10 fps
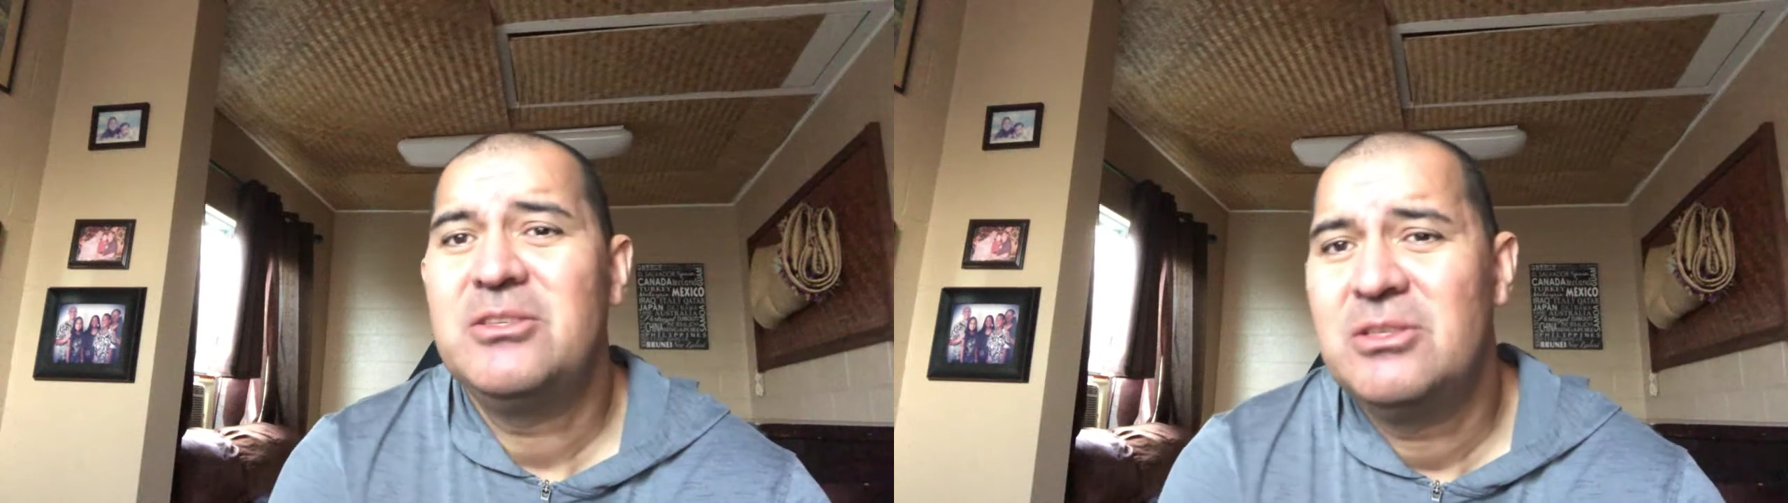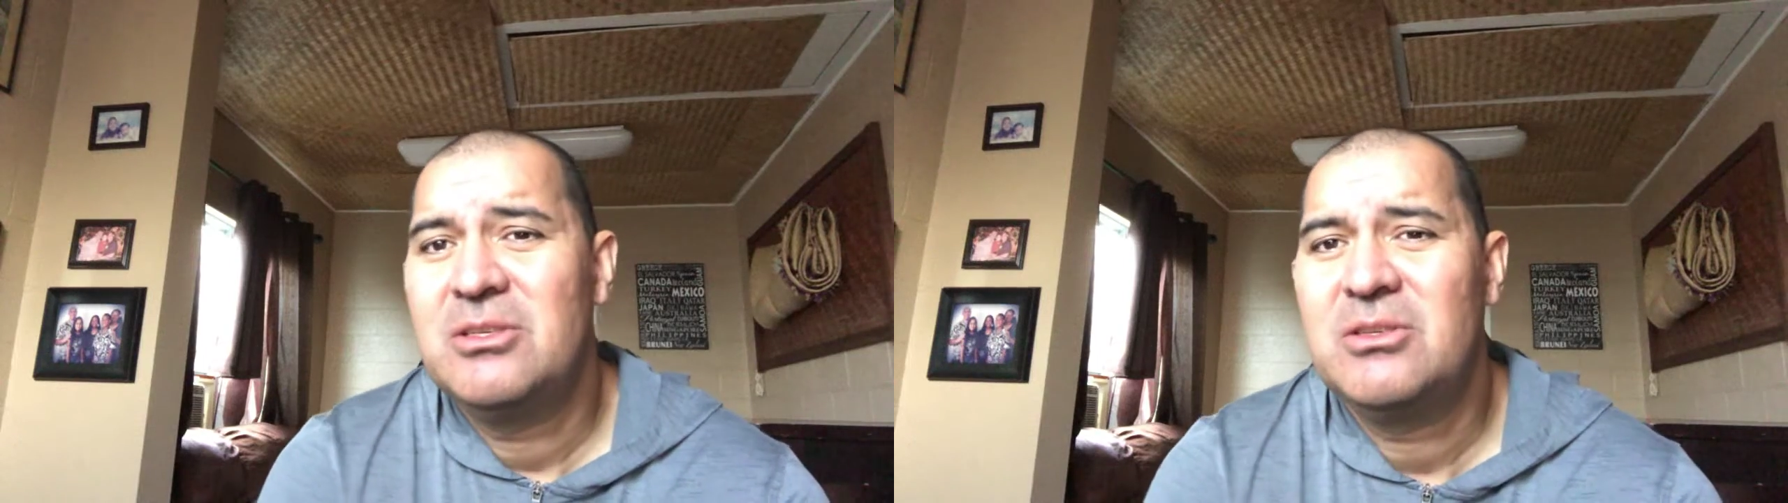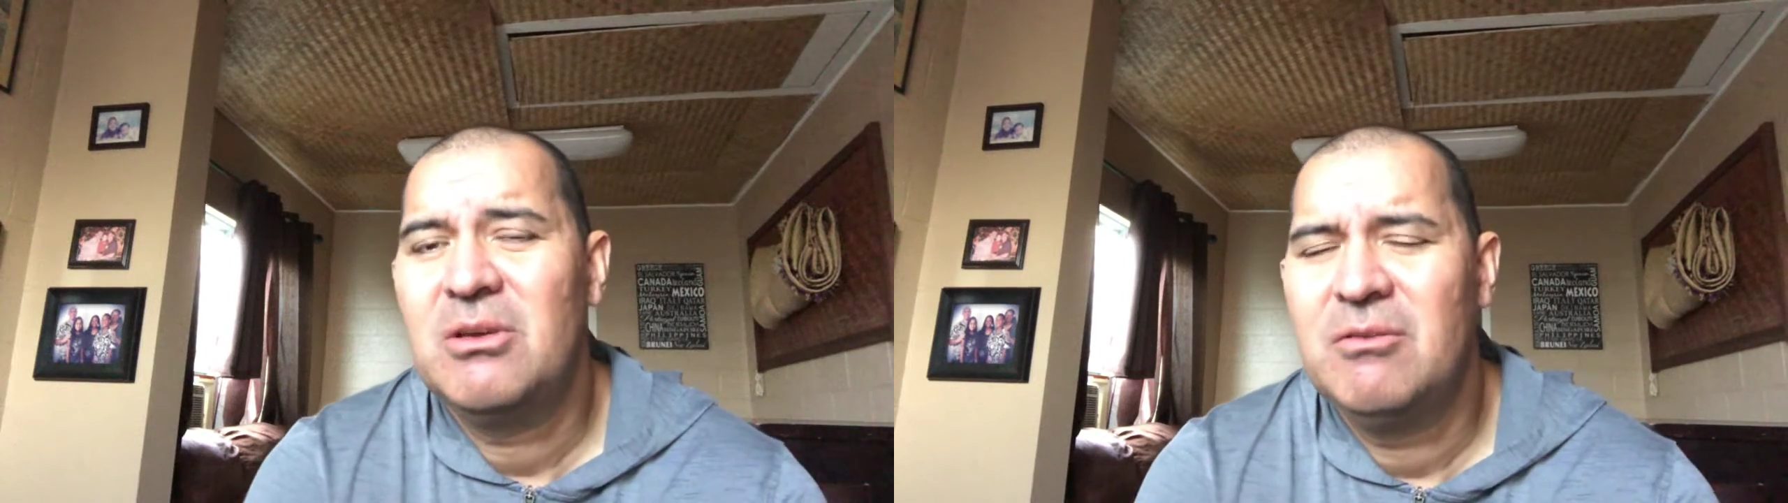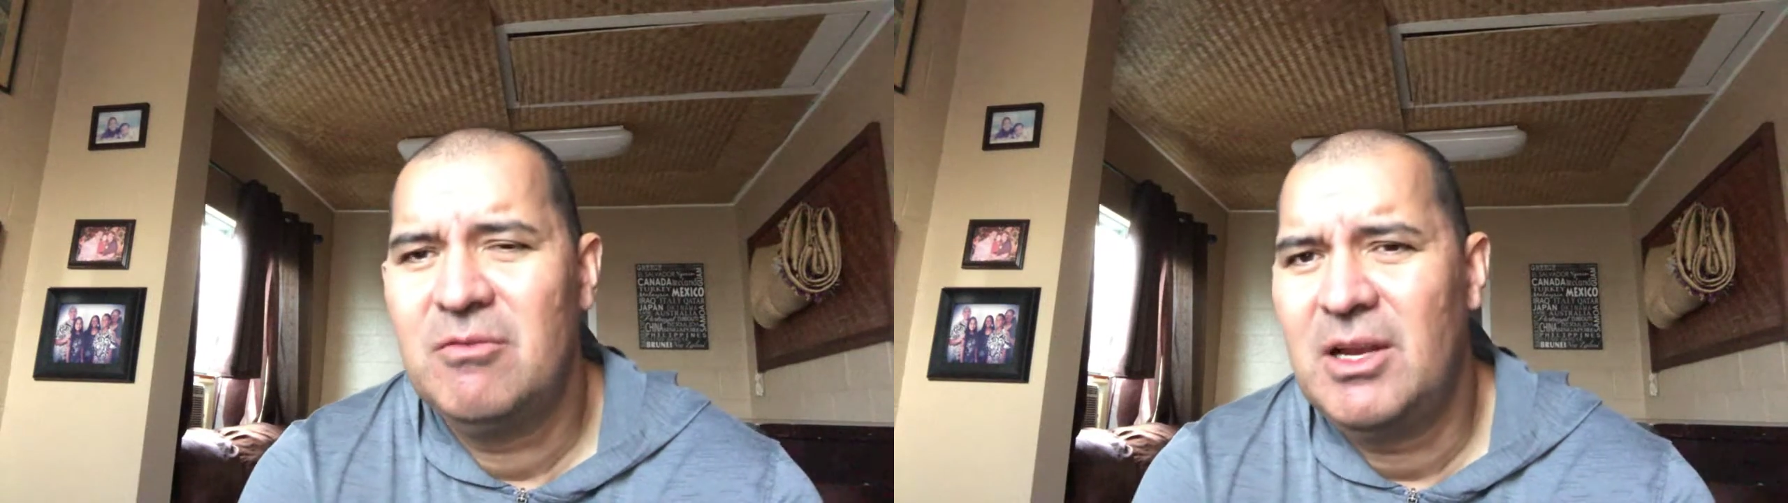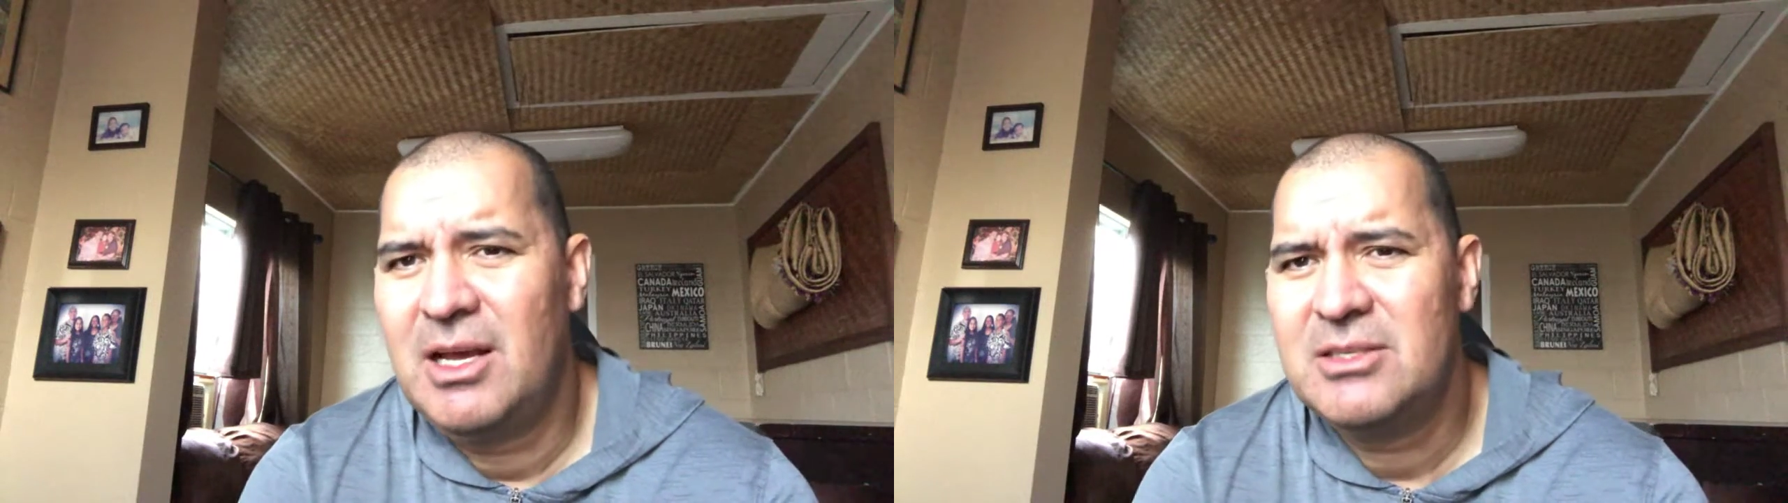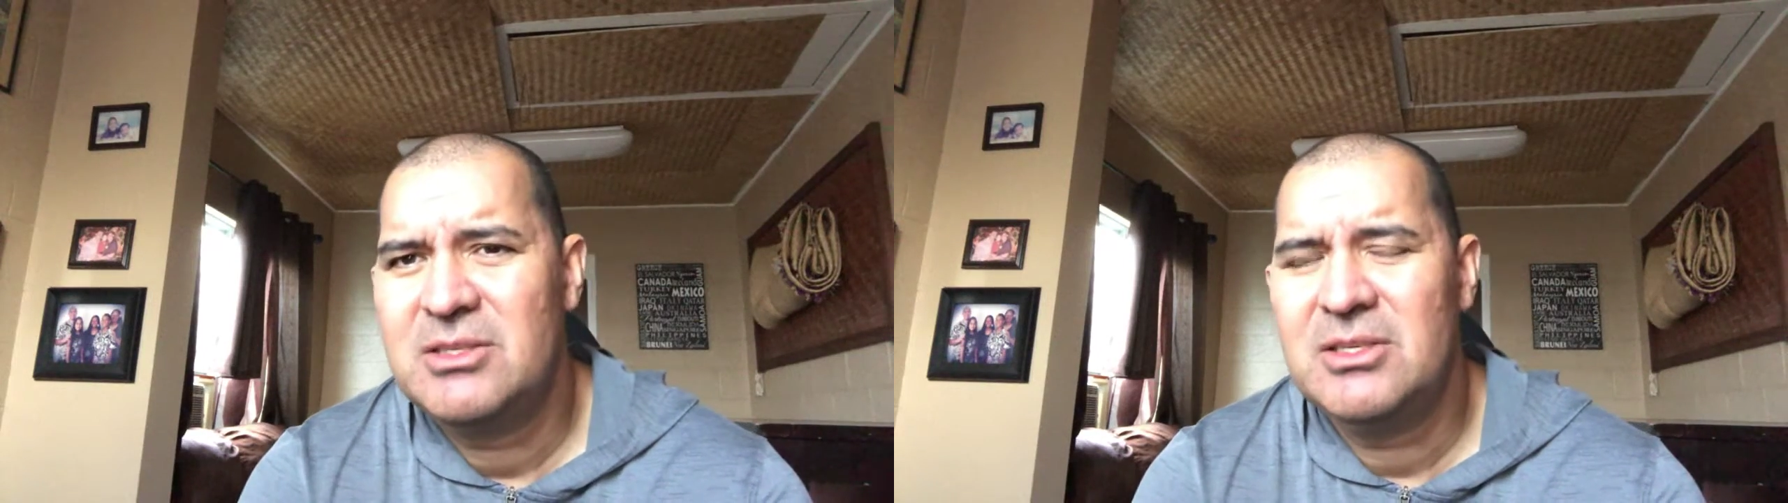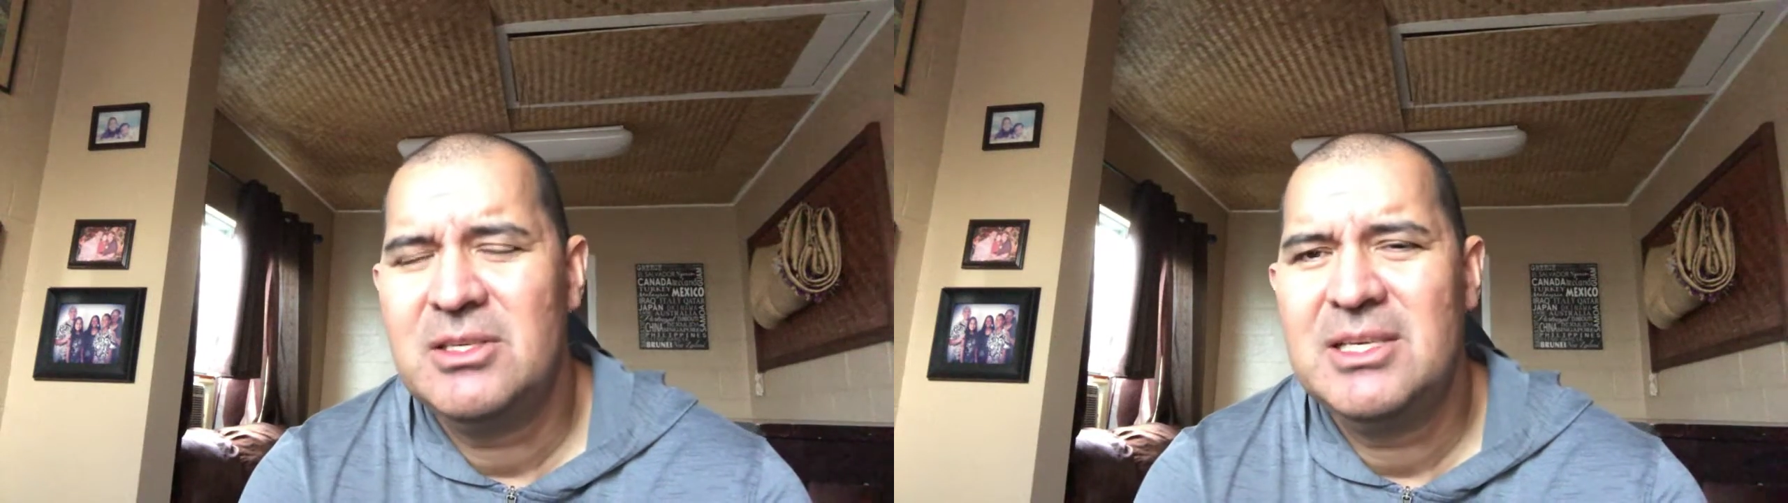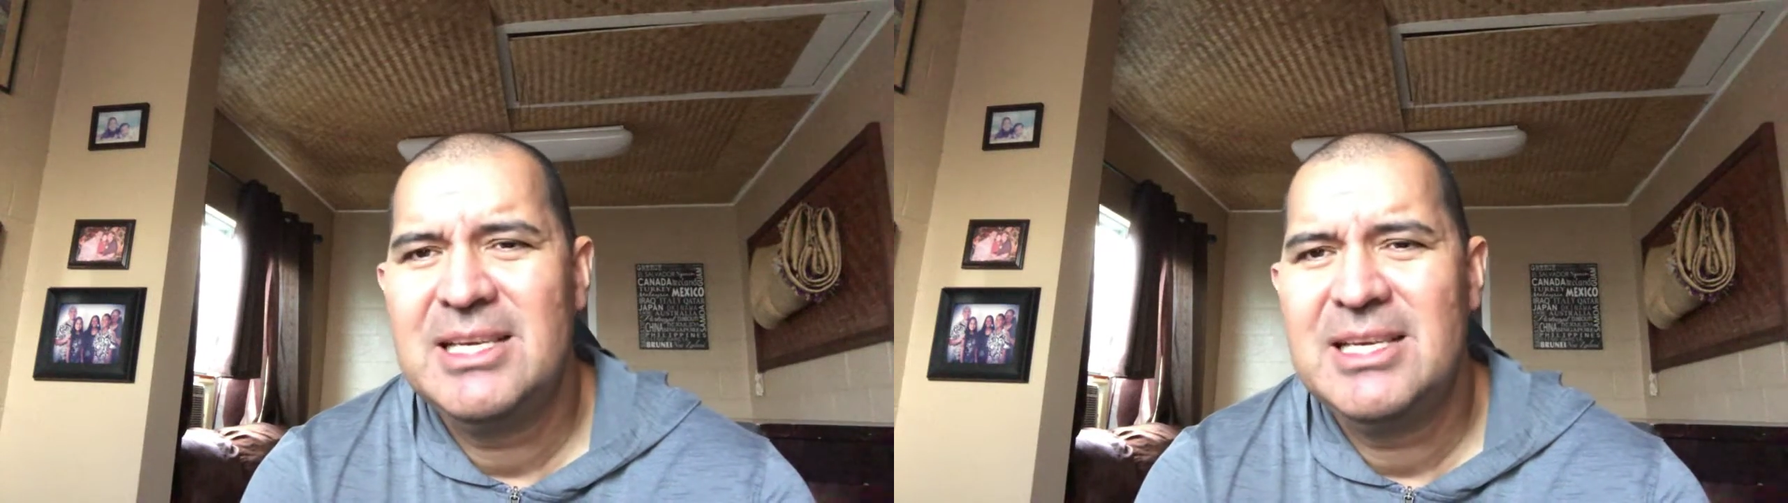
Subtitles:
sister, Valasi.